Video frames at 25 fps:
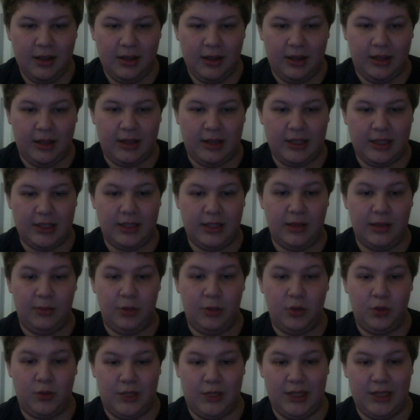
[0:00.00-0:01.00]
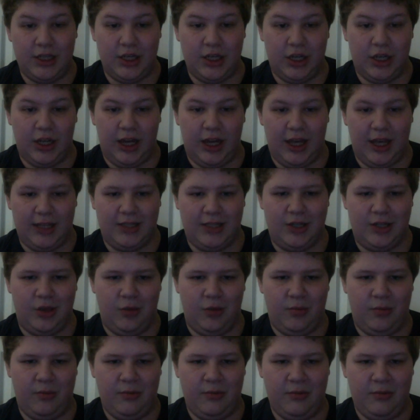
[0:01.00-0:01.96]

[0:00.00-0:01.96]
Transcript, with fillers: Like this is a musician costume.